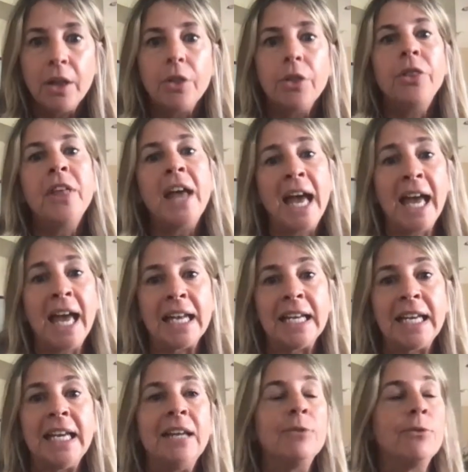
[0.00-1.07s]
then
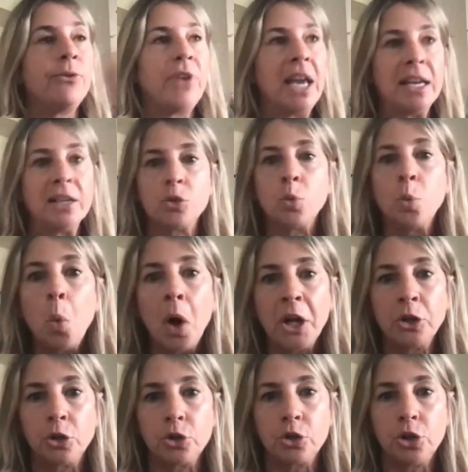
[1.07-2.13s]
in phase
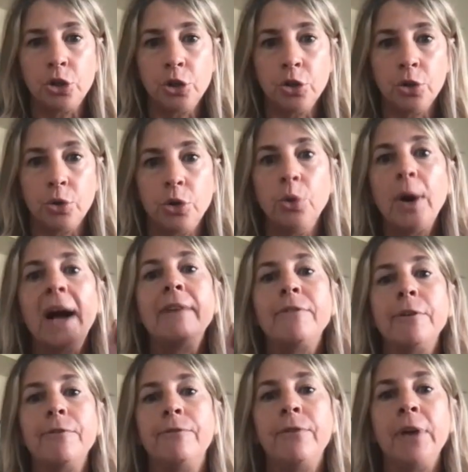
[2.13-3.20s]
one or two, you have
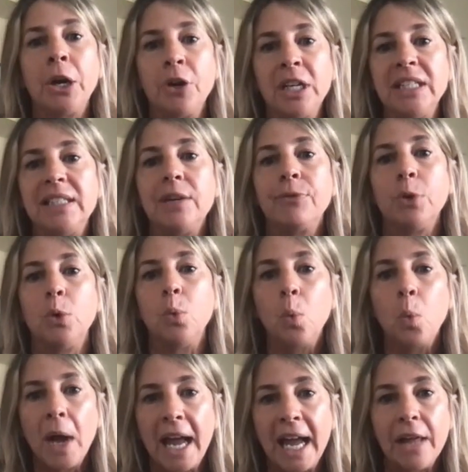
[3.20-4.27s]
a very different
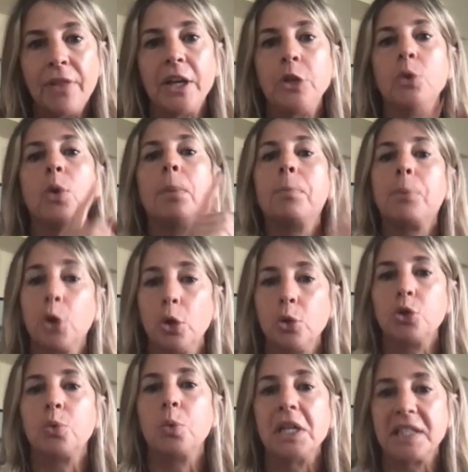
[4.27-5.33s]
way that you
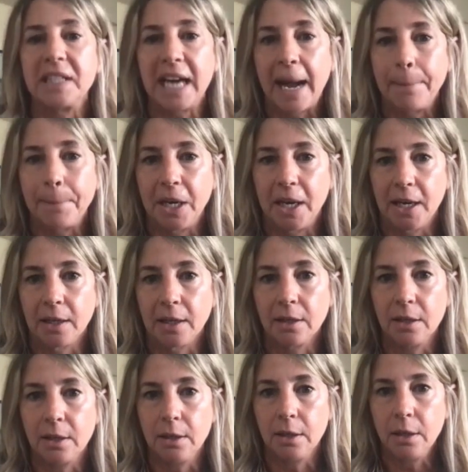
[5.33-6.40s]
approach what's happening.
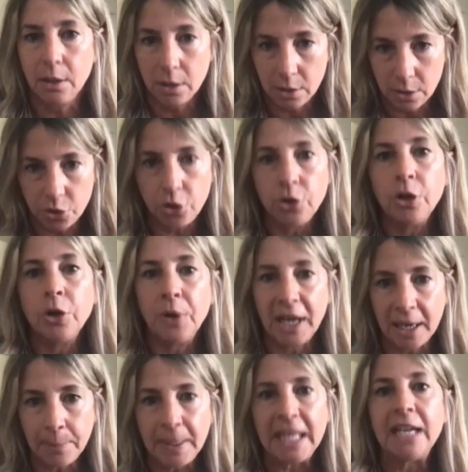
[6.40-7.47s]
Do you know what
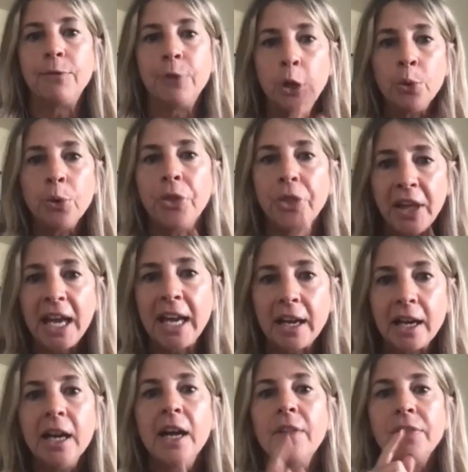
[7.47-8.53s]
I mean? If you
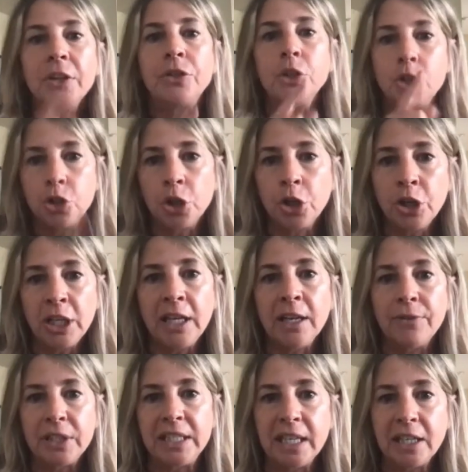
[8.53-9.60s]
think that the journey
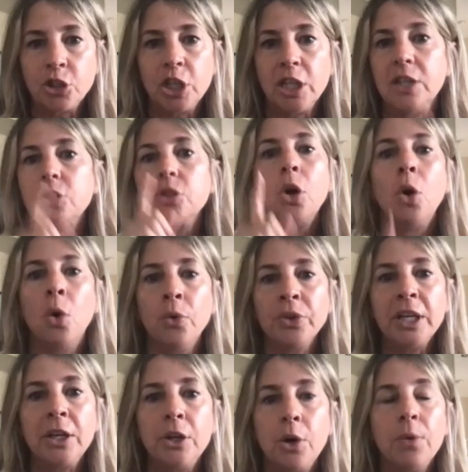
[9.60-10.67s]
of addiction is
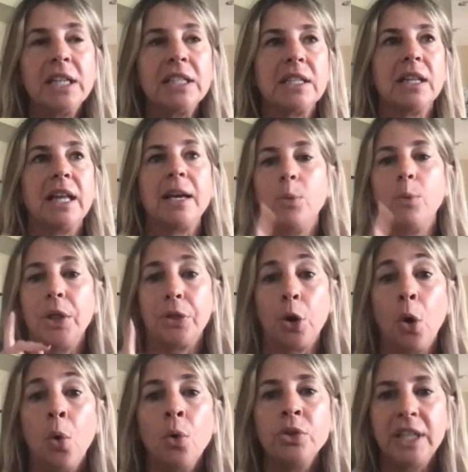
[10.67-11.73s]
only going to like
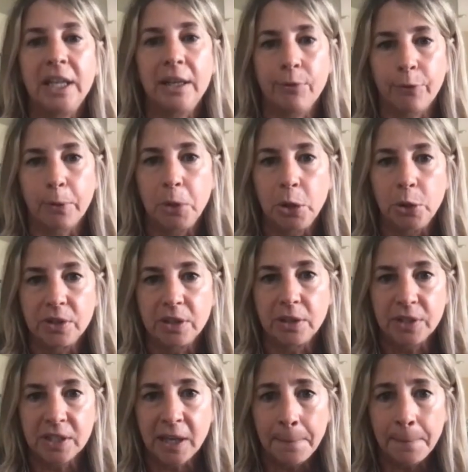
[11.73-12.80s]
withholding from use of
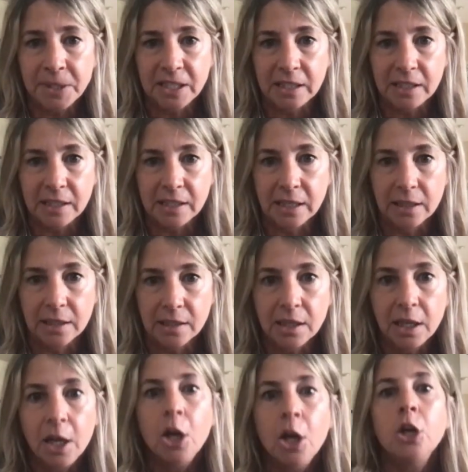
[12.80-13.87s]
substances,
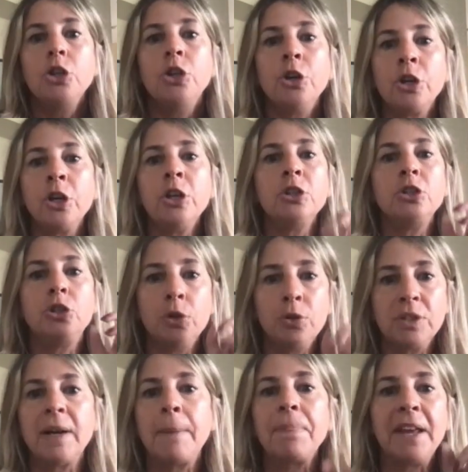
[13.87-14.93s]
you're going to do
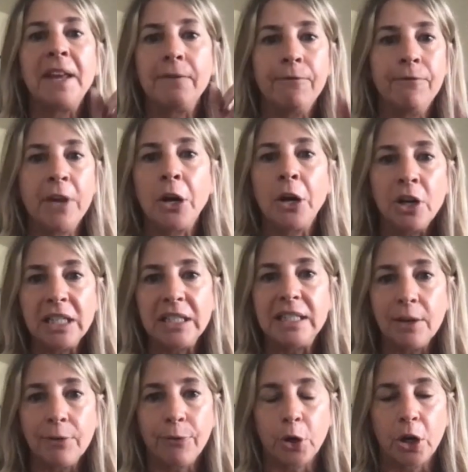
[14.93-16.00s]
something very
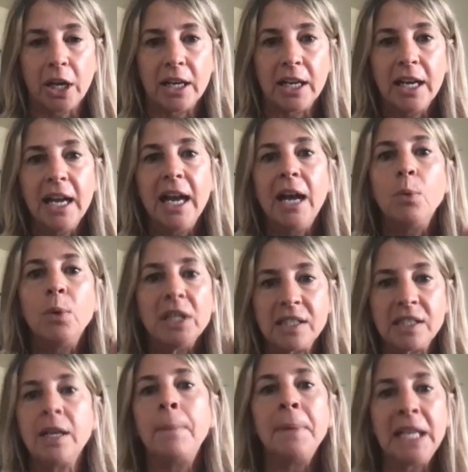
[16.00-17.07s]
different when
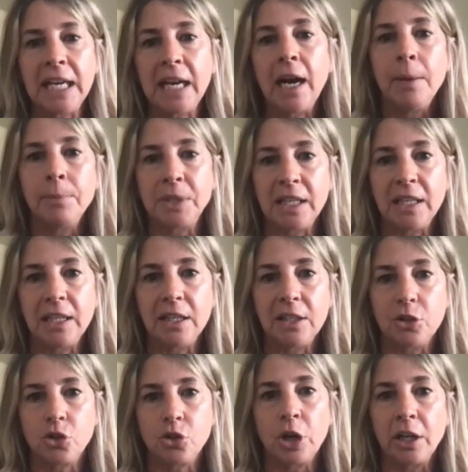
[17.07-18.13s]
somebody comes in and
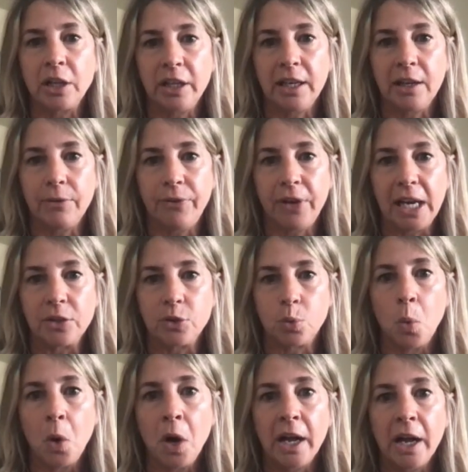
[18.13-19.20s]
is struggling at phase
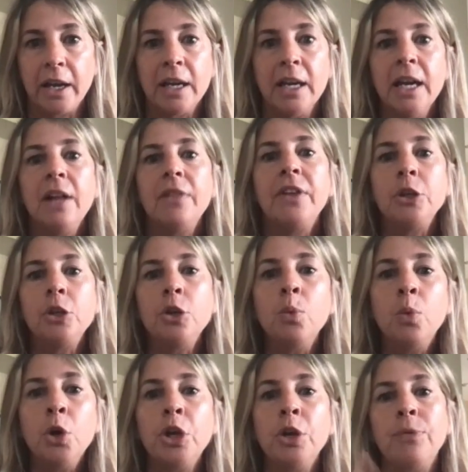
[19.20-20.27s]
one than you
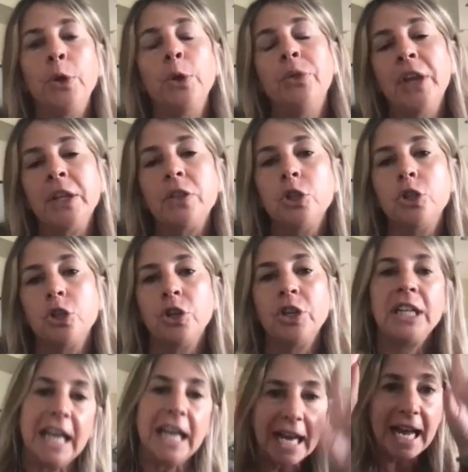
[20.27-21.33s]
would if you think the
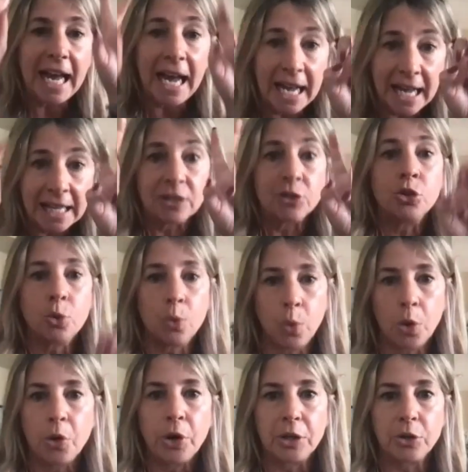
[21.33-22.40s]
journey ends,
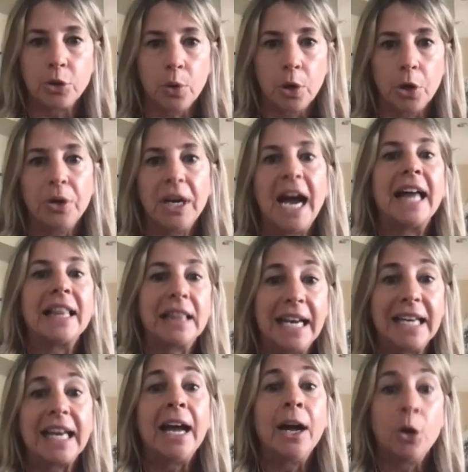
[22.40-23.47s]
quote unquote, at
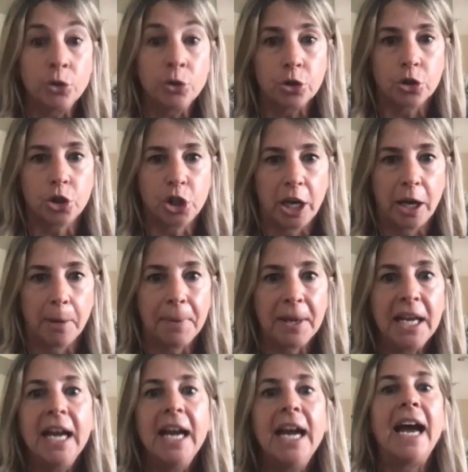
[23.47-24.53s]
like eldership
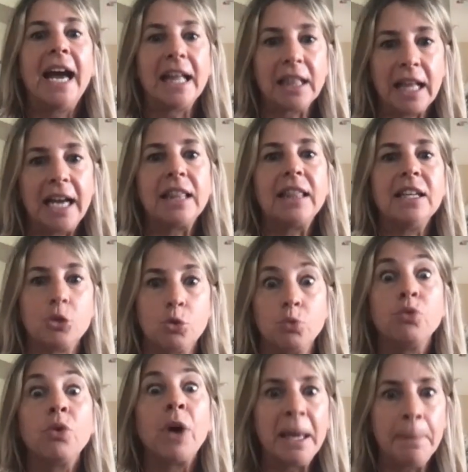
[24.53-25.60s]
and like this
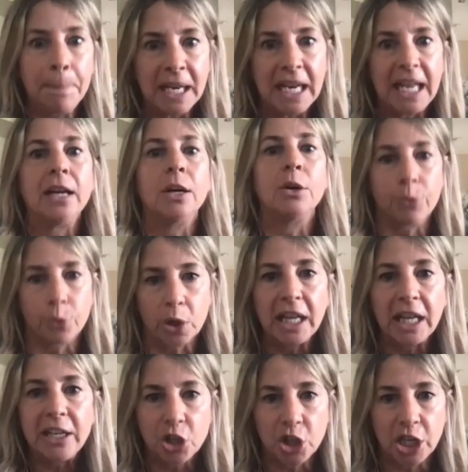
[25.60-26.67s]
ripening of
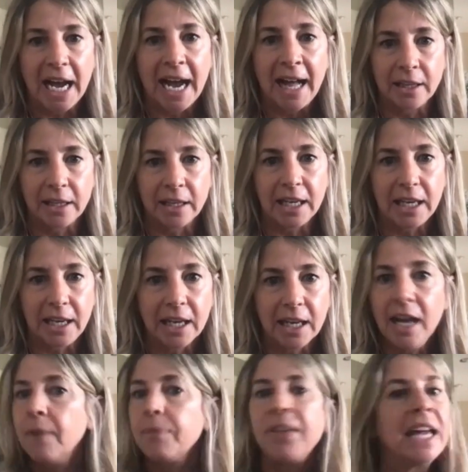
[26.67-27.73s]
relationality.
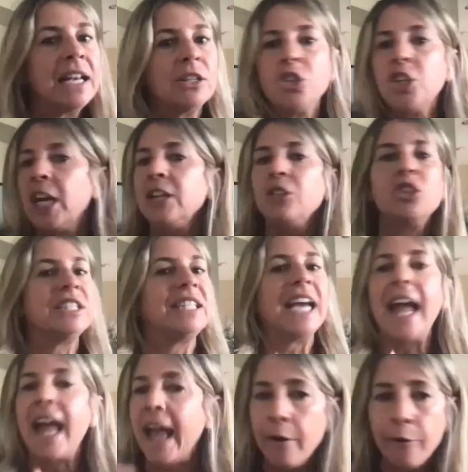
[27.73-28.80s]
That changes
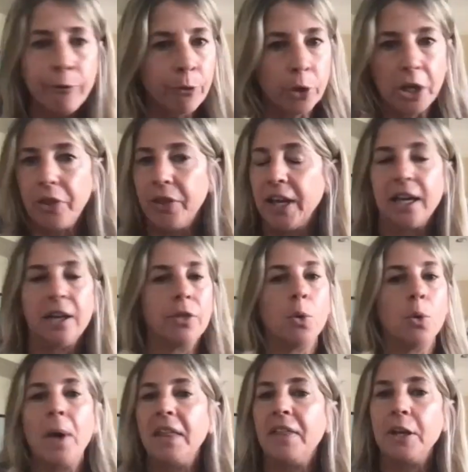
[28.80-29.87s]
everything in the
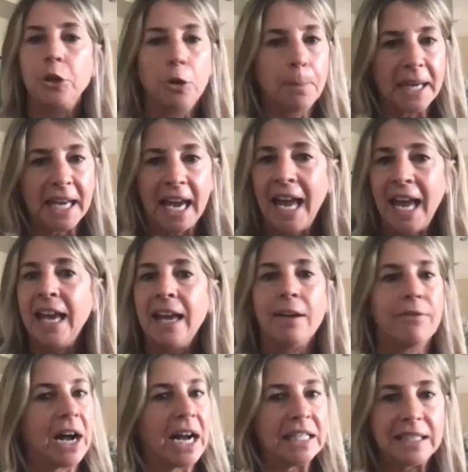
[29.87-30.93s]
way that you
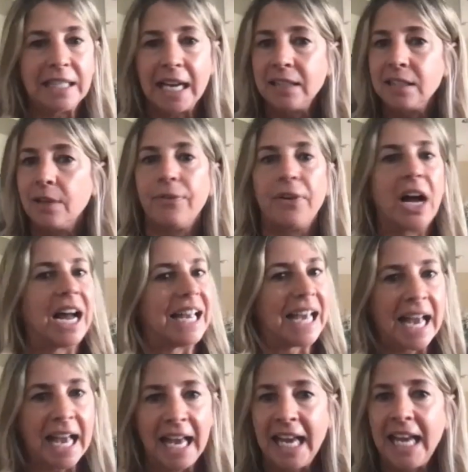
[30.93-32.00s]
behave, identify,
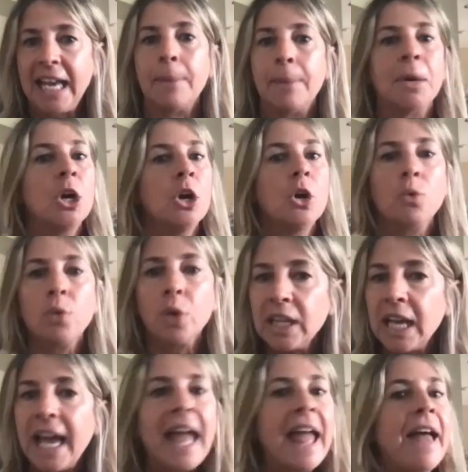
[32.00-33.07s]
aim, re-
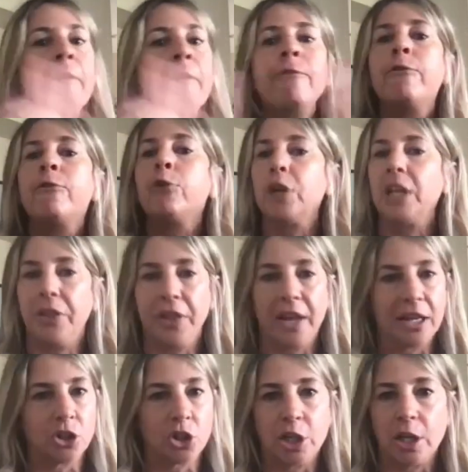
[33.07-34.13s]

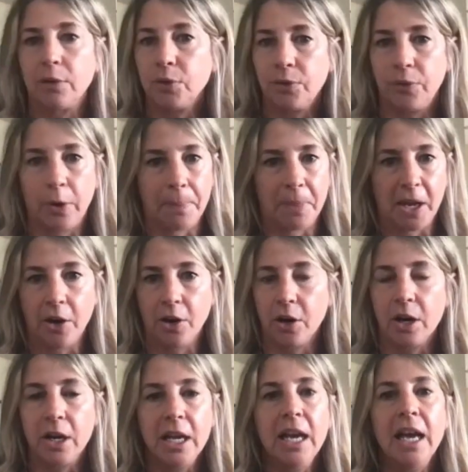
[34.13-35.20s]
everything shifts from there.